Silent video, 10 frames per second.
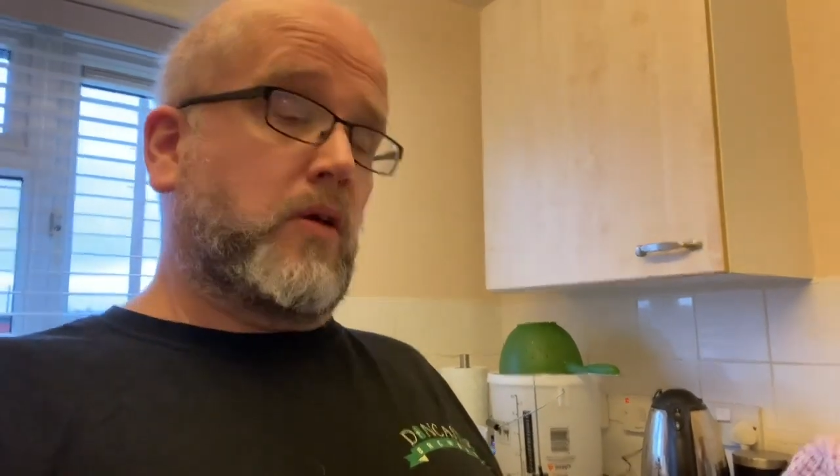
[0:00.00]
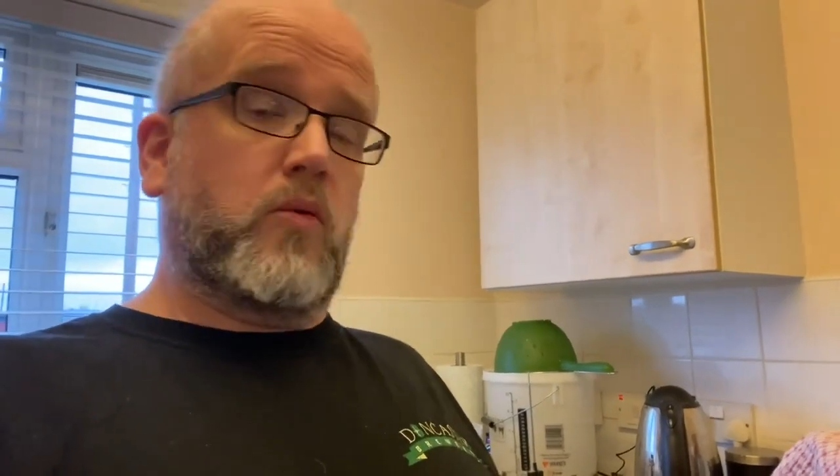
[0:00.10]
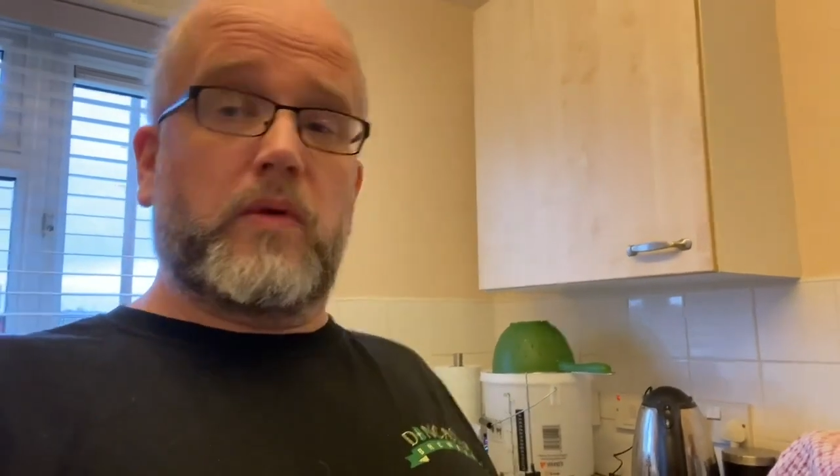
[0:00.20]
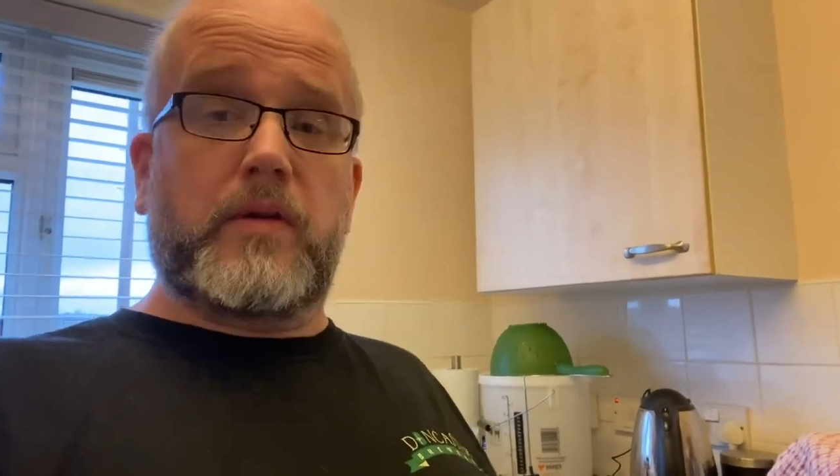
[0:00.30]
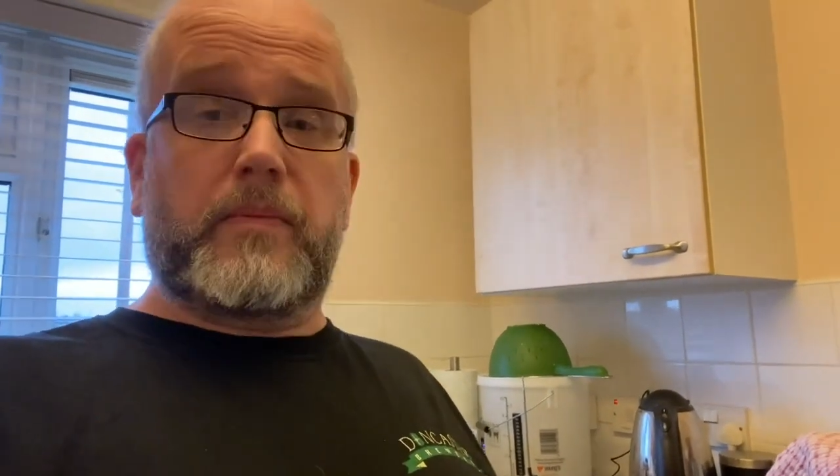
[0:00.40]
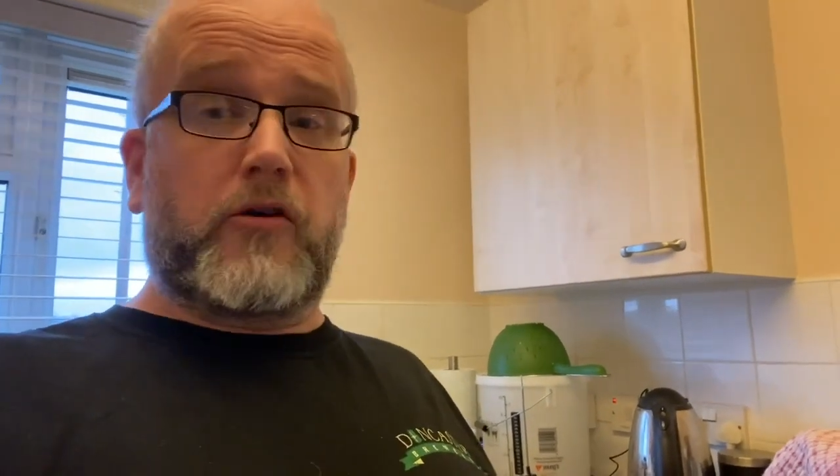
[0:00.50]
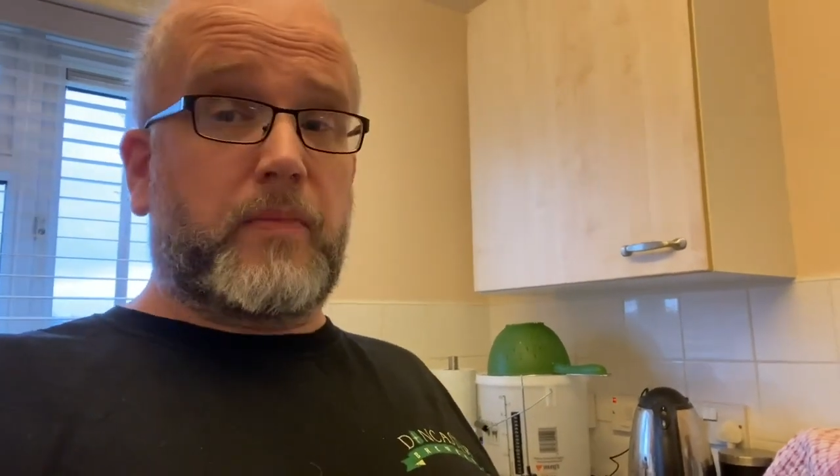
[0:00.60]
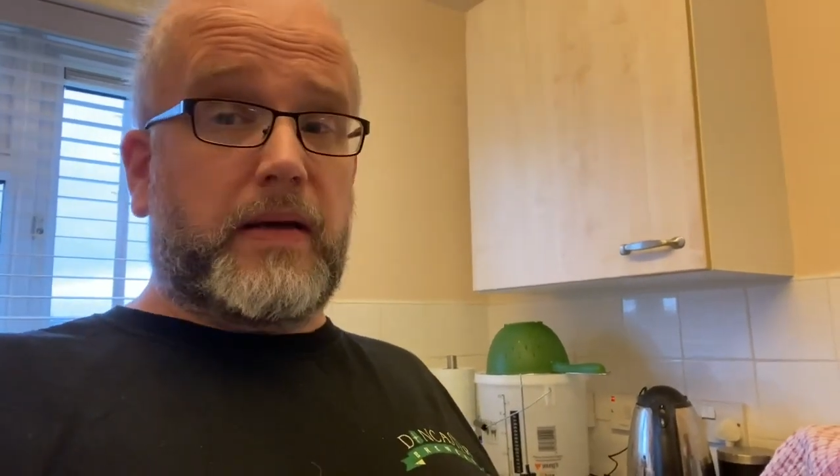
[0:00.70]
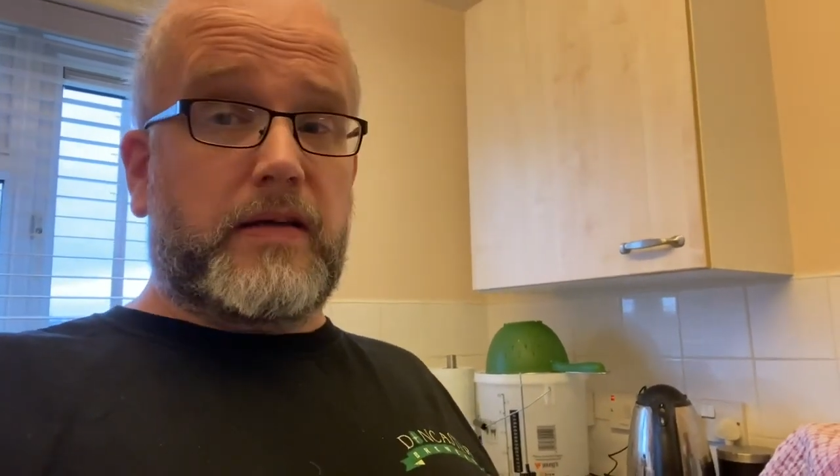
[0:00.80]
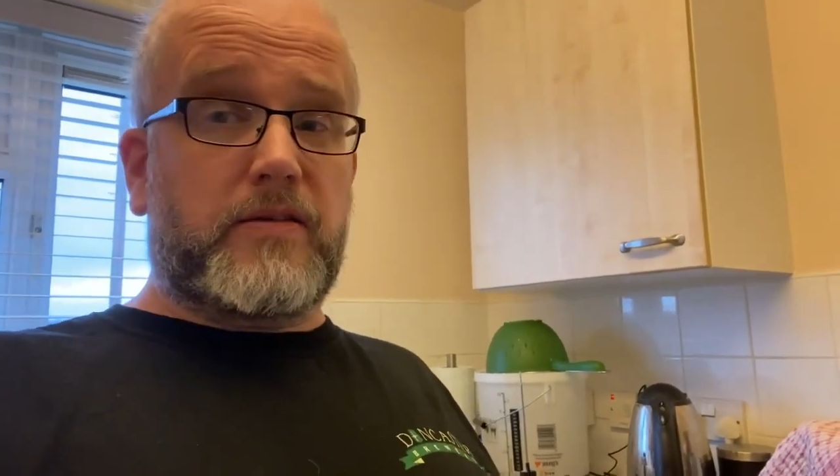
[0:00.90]
with both
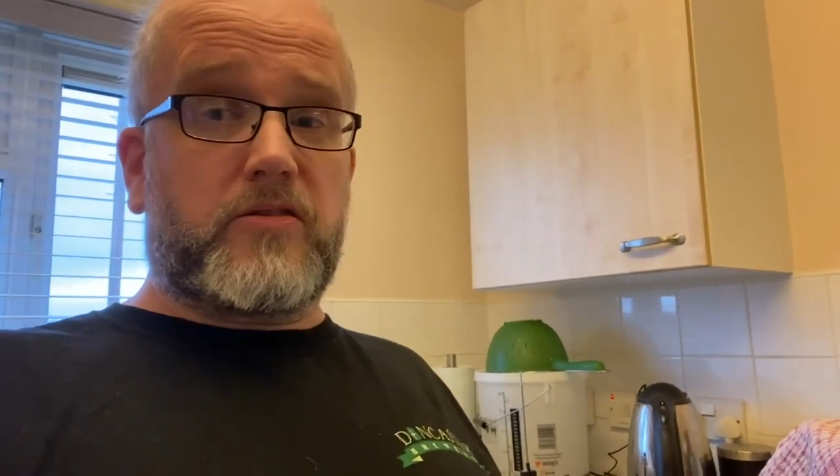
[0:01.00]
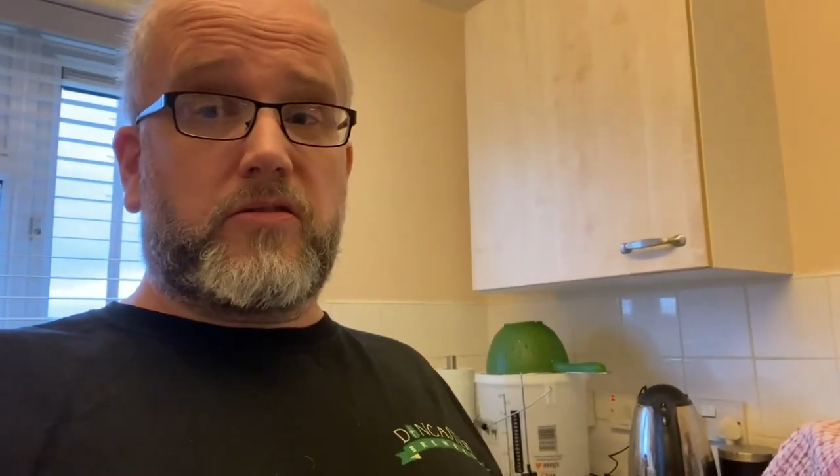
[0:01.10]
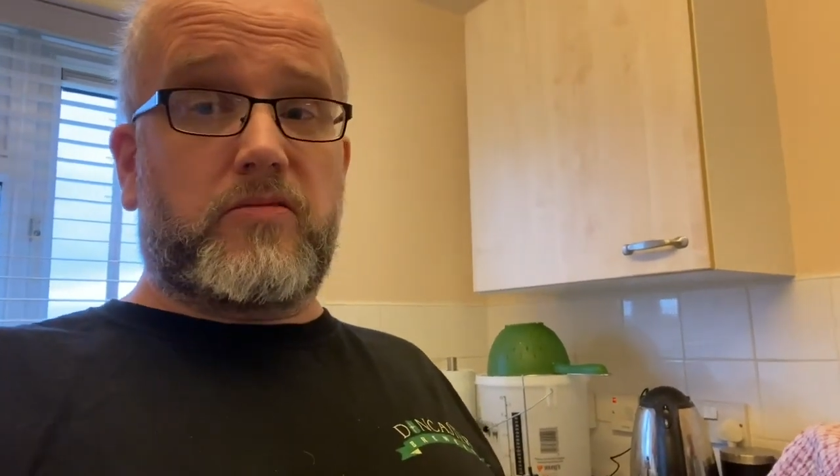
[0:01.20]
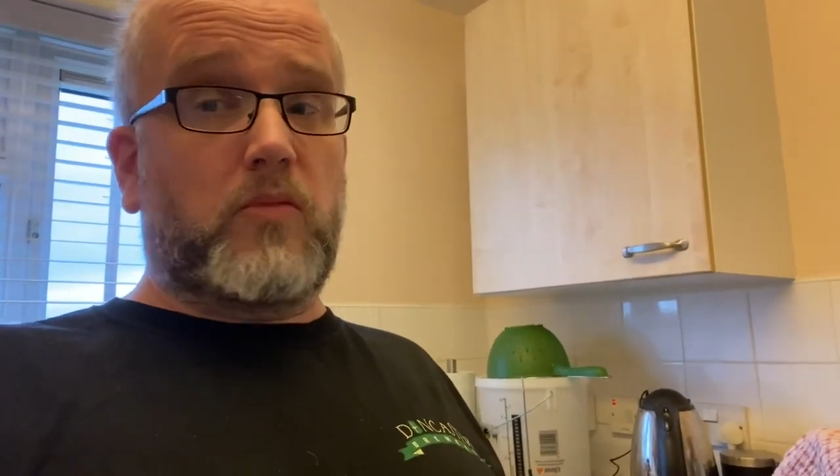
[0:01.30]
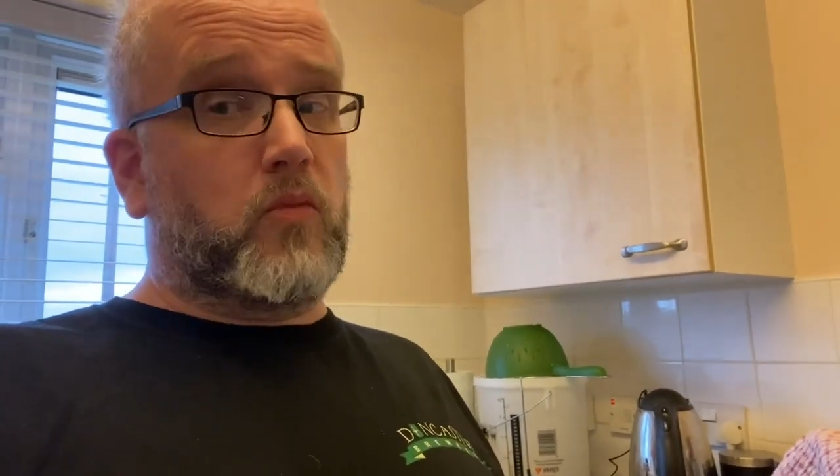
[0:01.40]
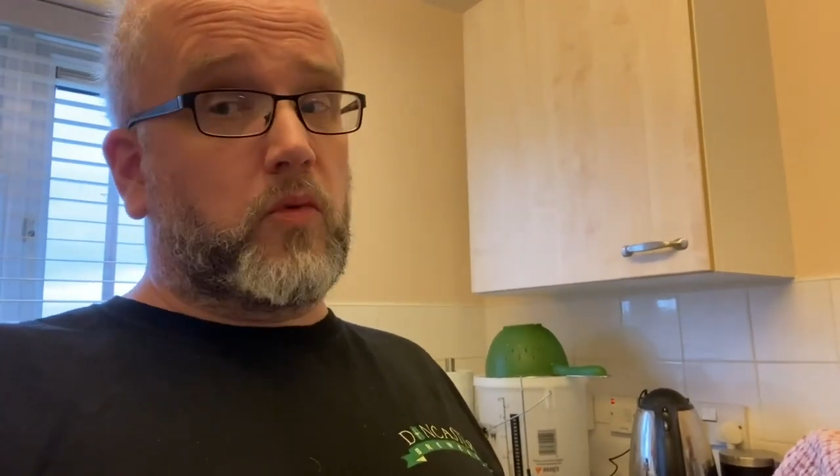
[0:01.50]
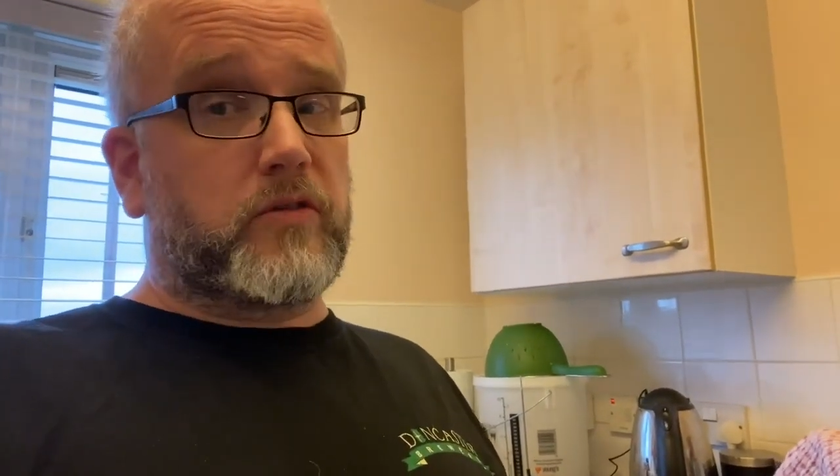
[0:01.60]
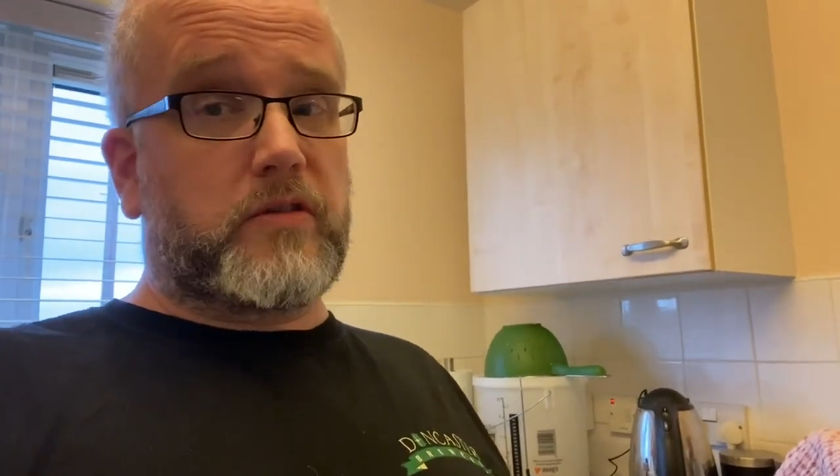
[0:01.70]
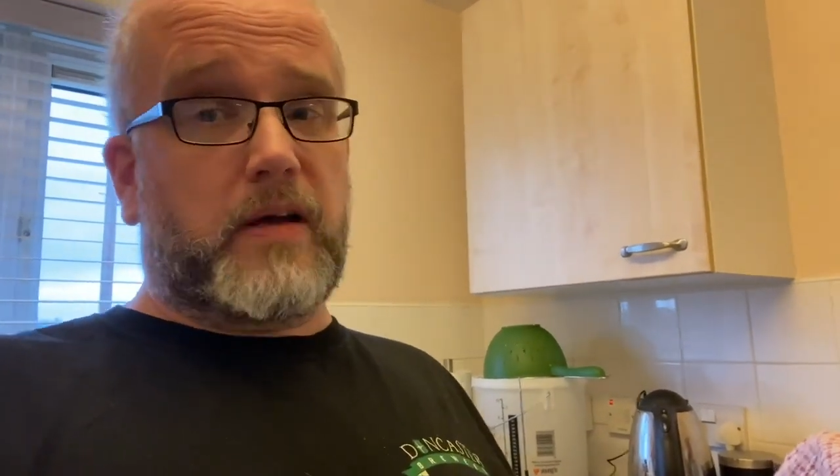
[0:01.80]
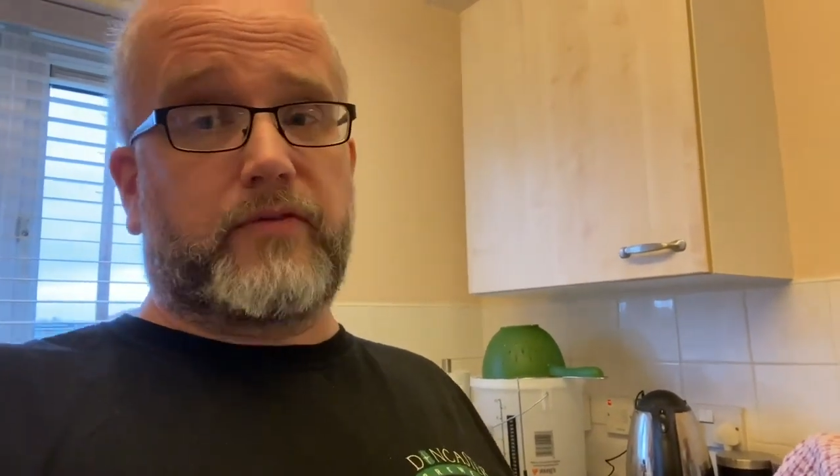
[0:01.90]
beers once
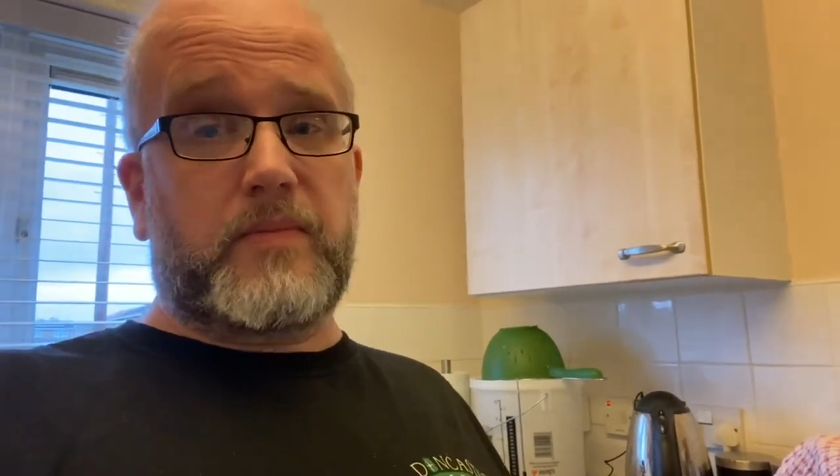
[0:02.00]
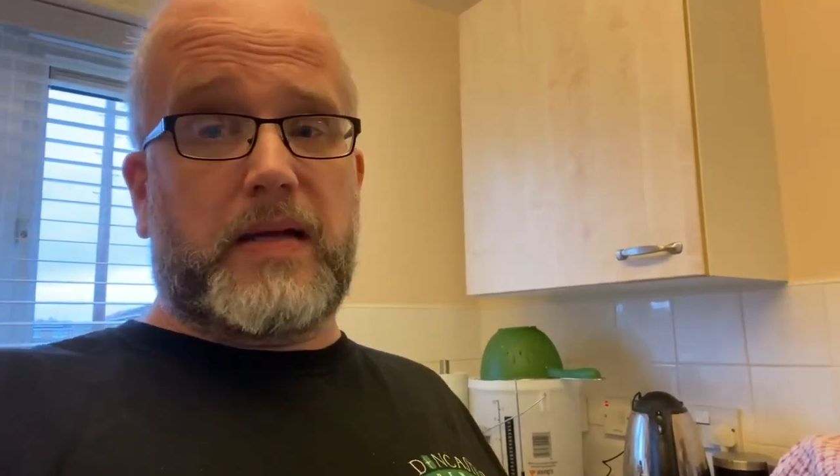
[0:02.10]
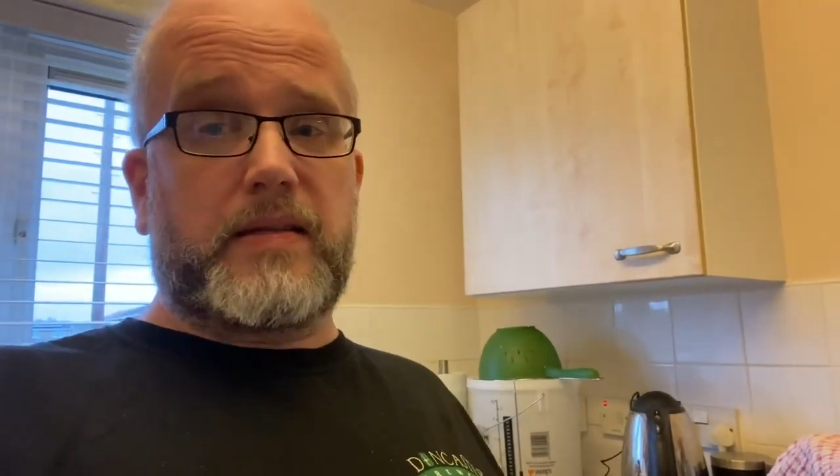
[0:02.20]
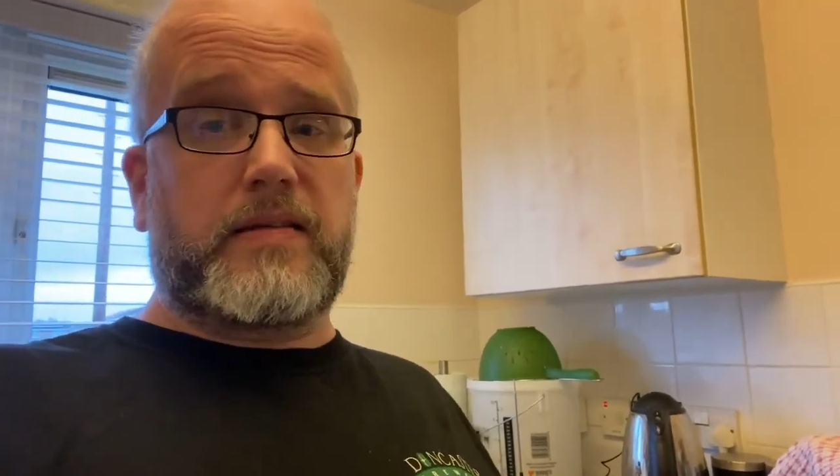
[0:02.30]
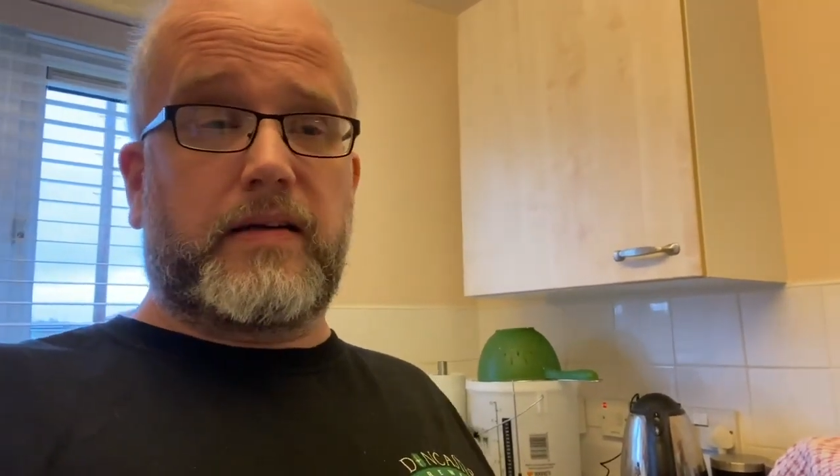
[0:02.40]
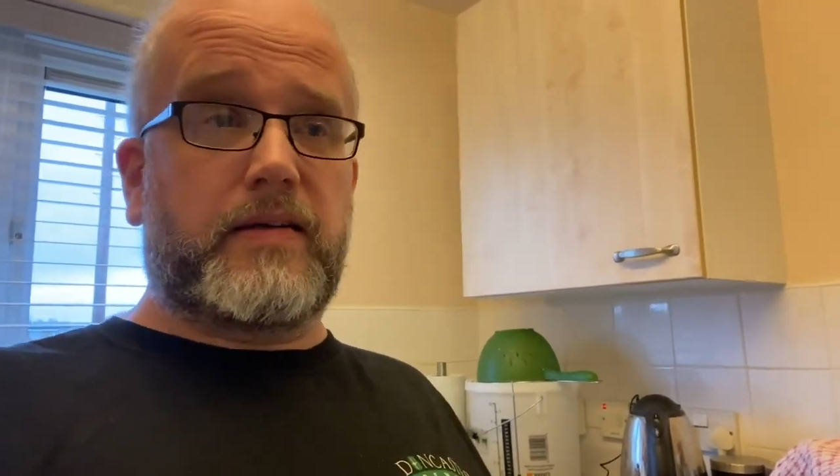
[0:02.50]
they are fermented